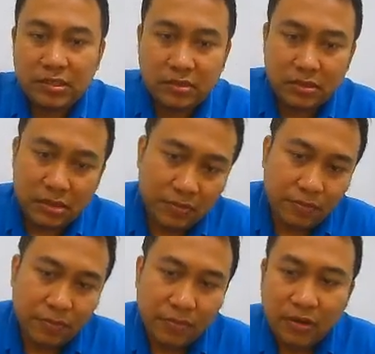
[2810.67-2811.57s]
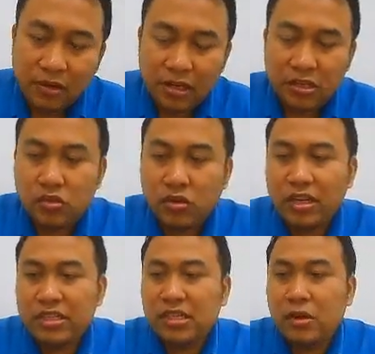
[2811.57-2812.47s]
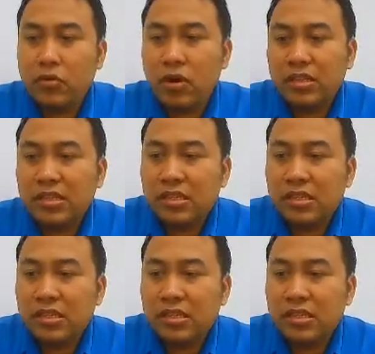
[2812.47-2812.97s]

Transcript: Yeah. Okay, so this is how you answer.